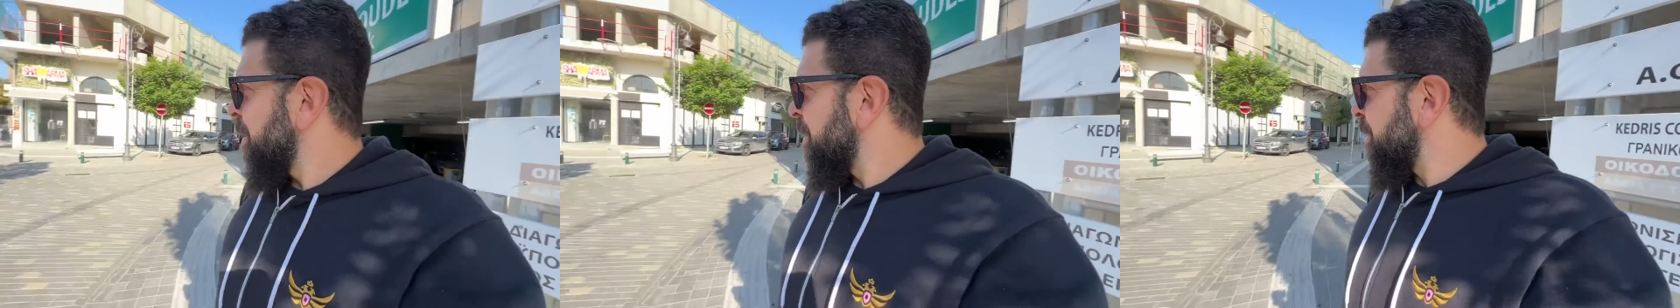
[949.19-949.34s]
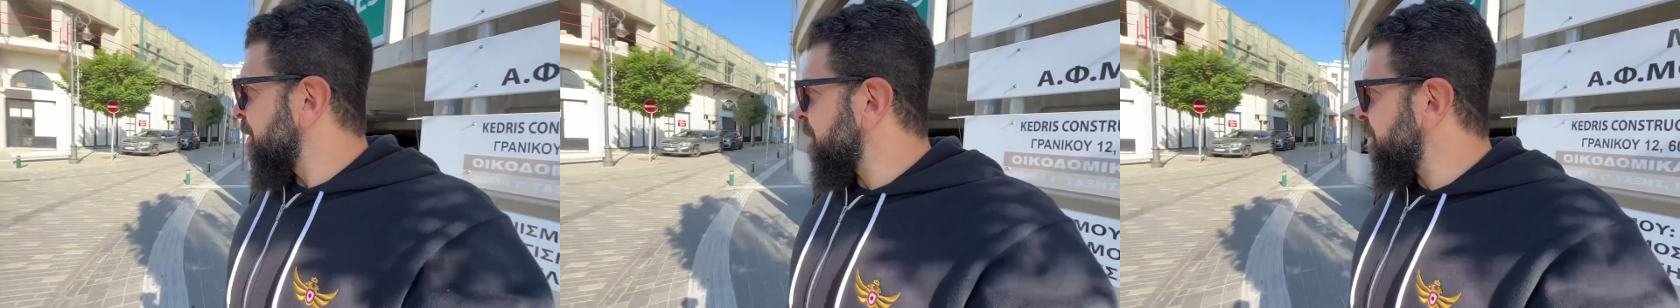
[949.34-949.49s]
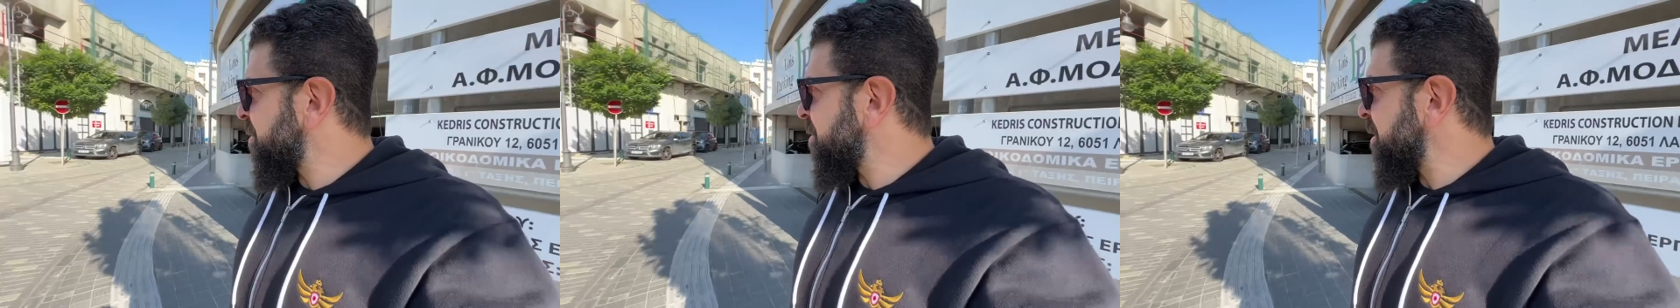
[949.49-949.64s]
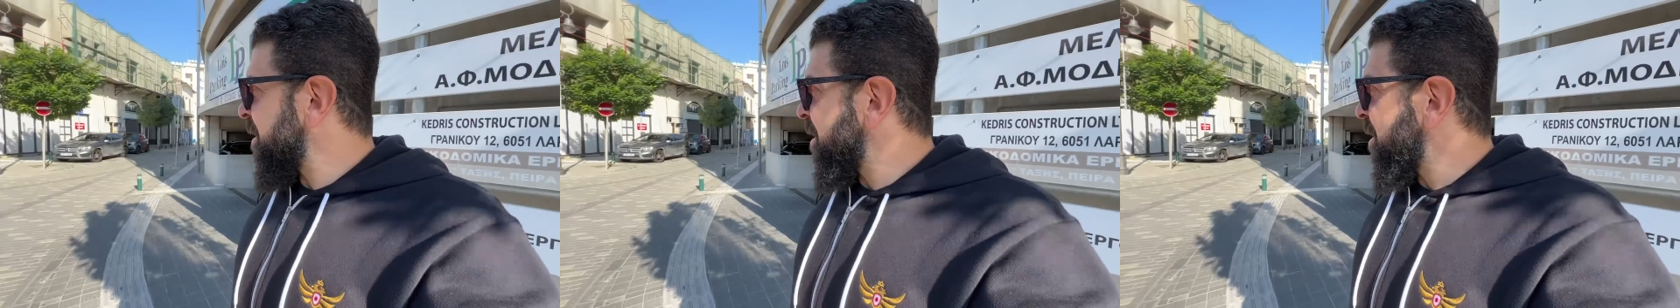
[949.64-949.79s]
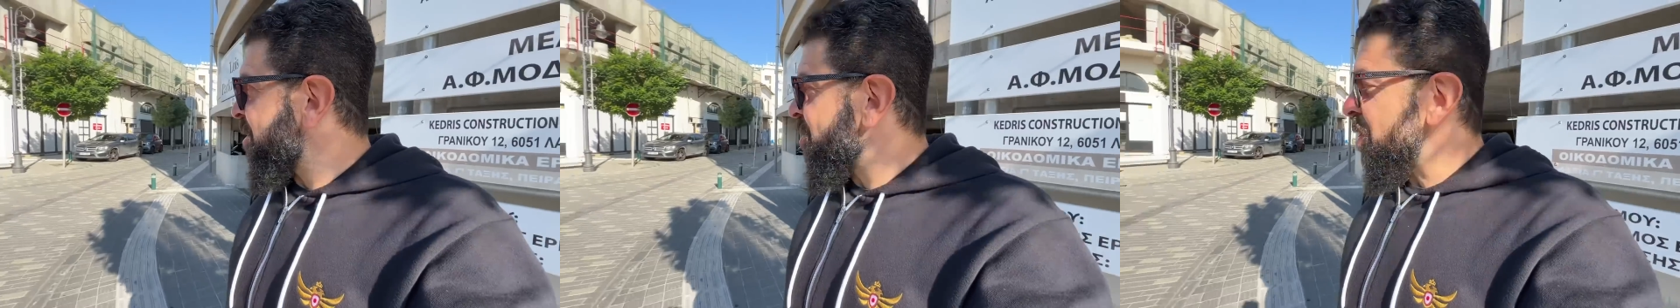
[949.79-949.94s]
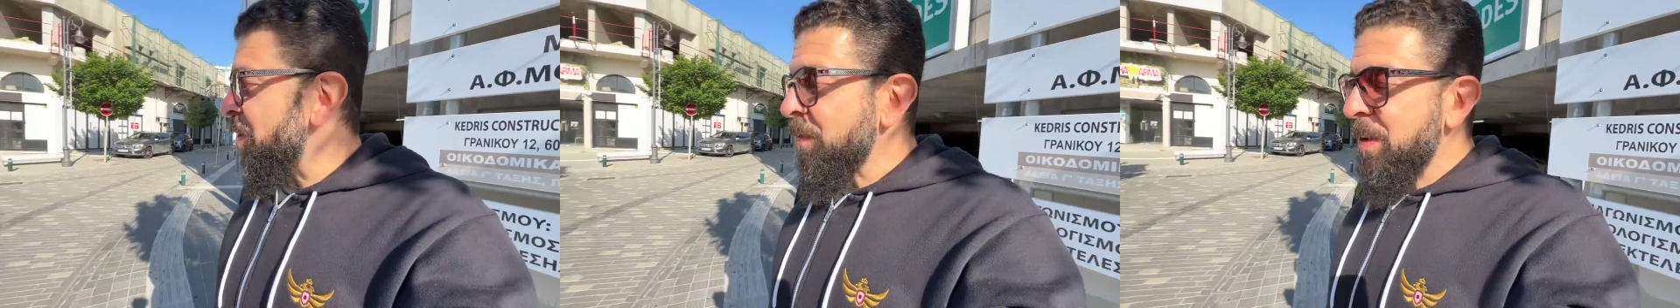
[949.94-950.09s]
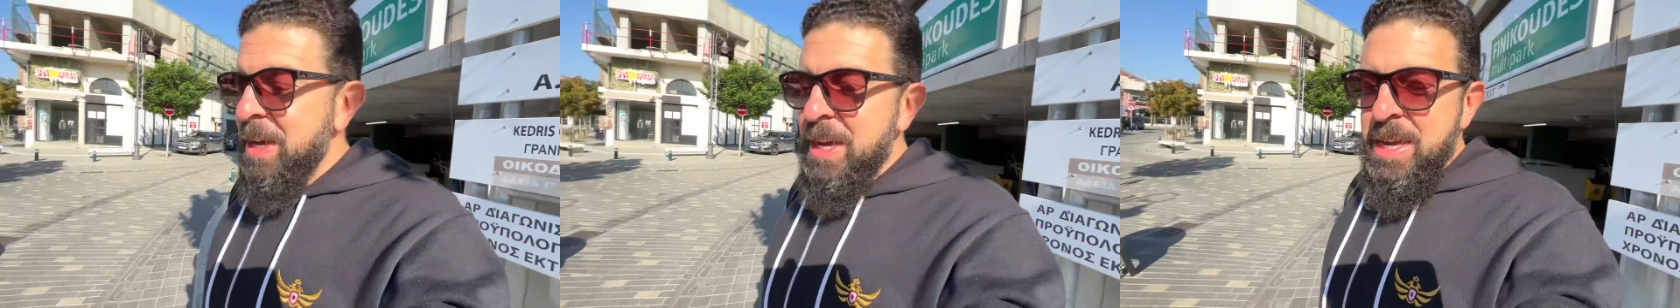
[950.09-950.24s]
the siege
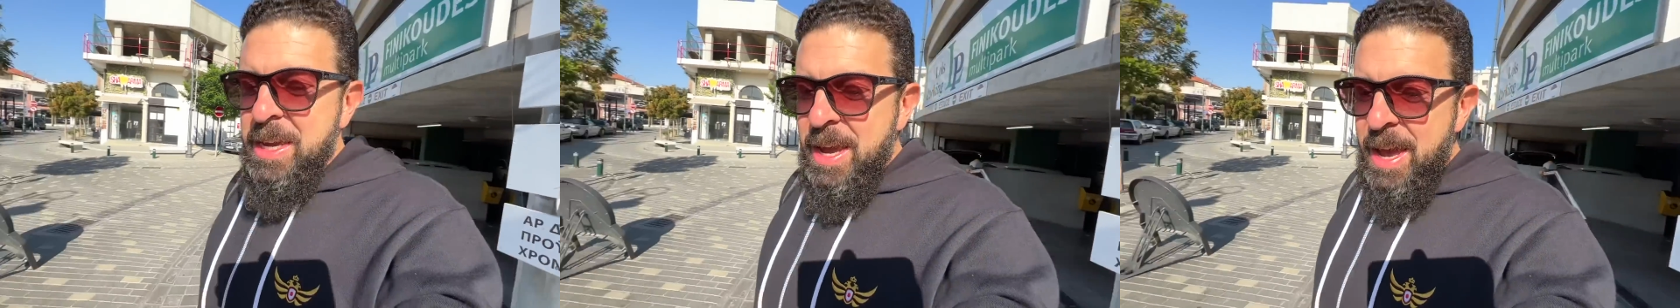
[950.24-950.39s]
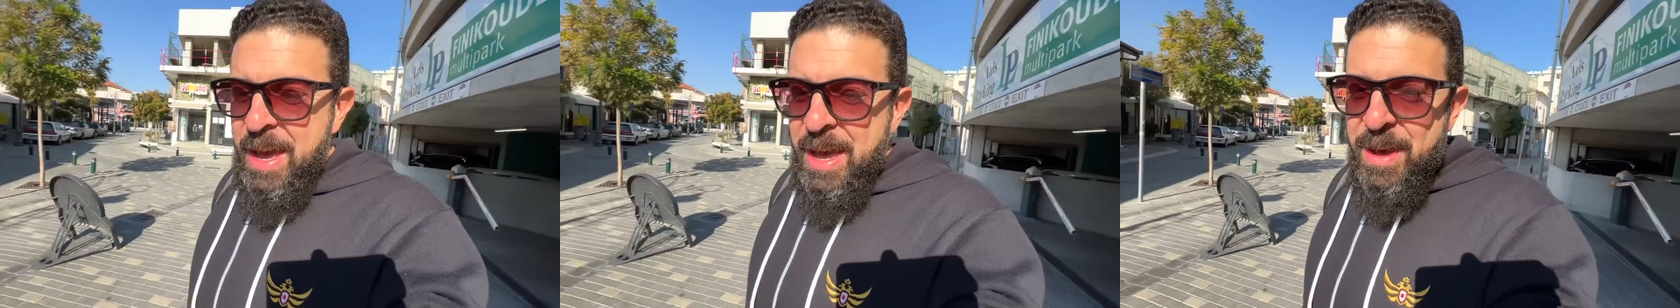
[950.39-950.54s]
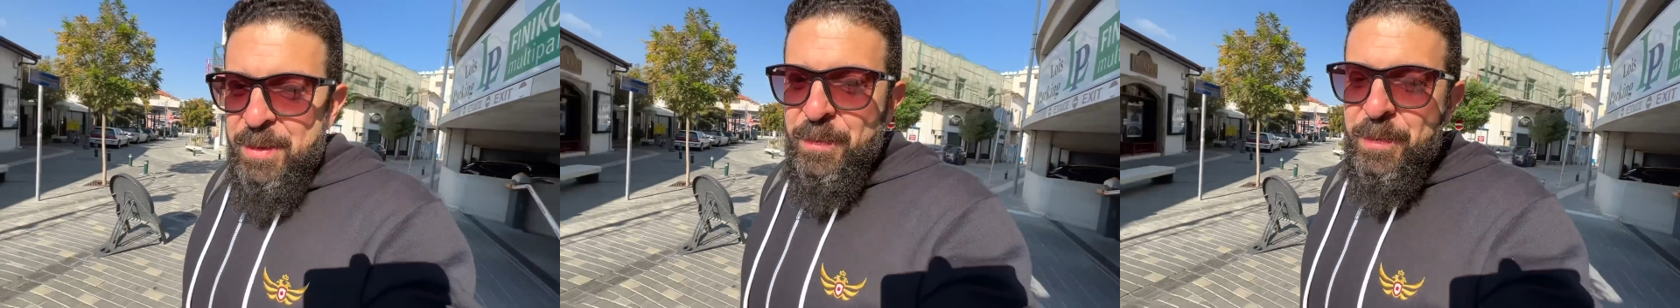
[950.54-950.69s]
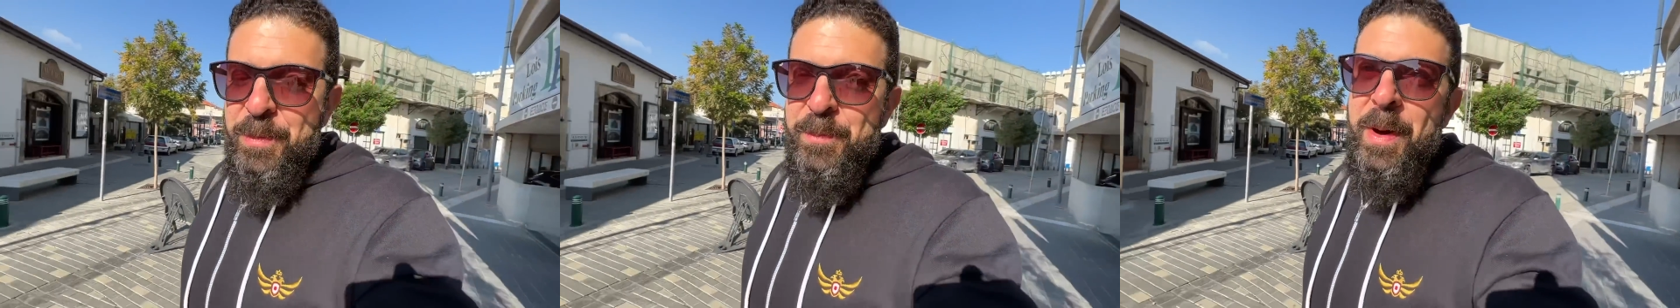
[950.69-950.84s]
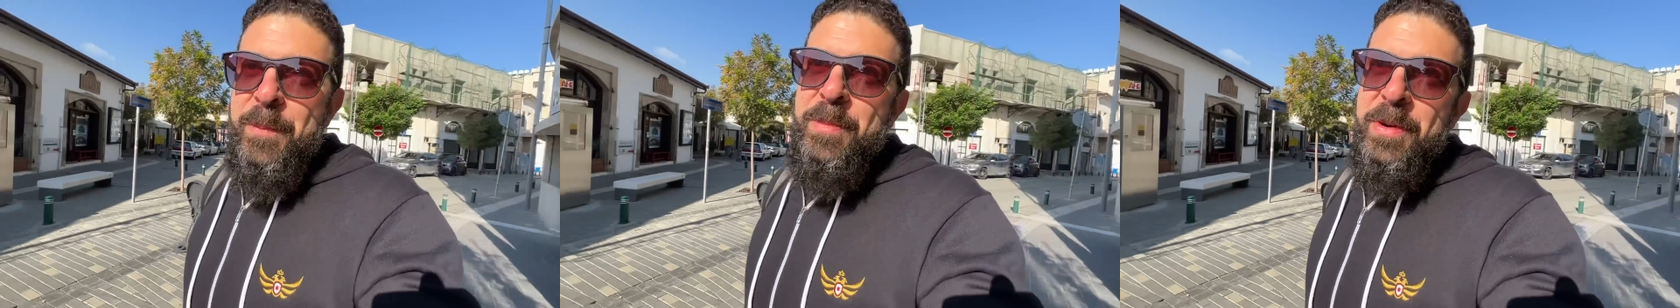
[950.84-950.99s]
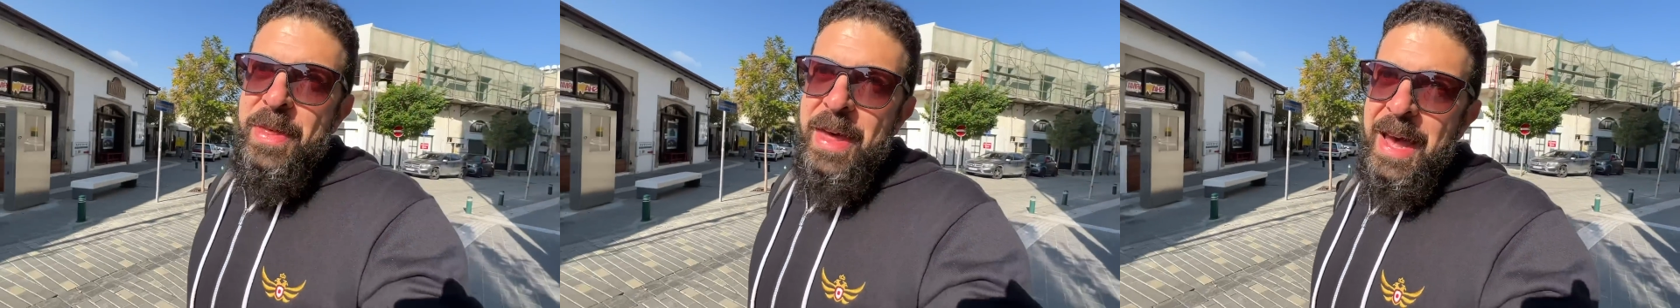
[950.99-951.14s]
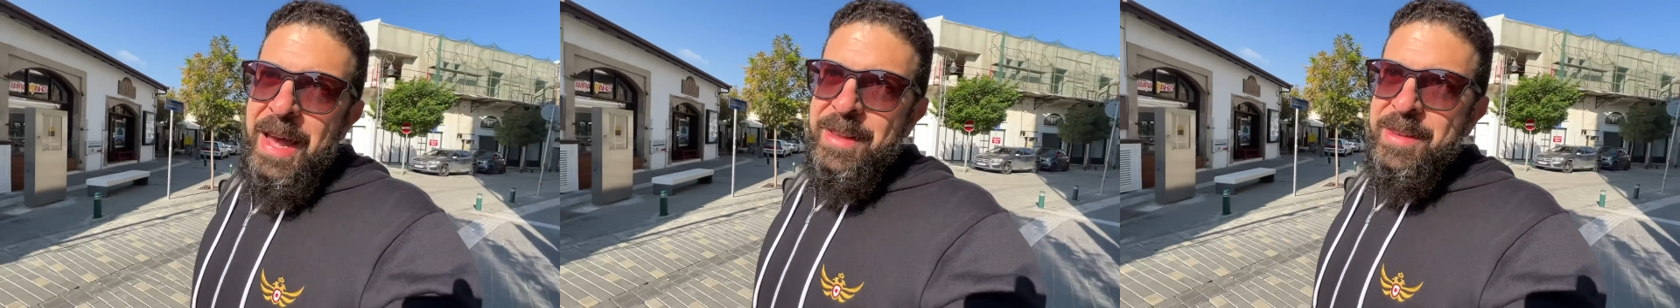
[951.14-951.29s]
of Kiev, remember
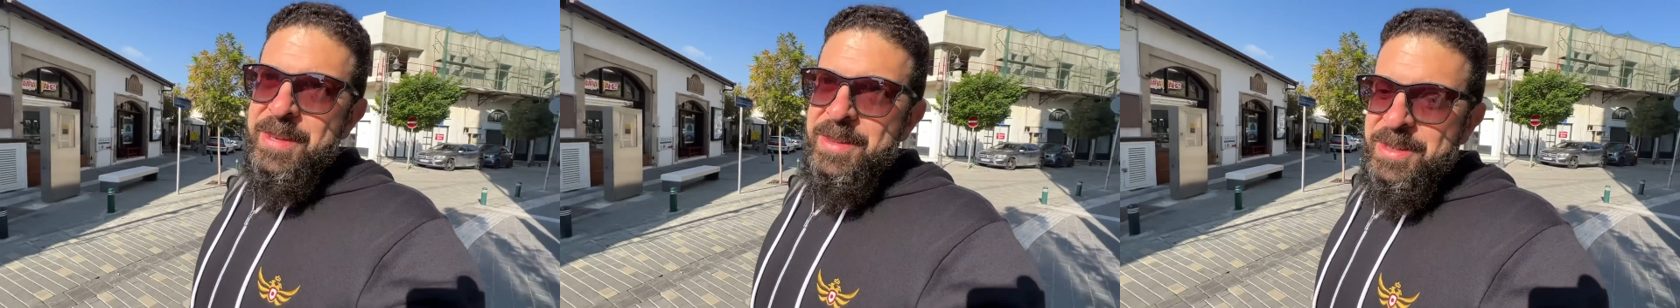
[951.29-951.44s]
that?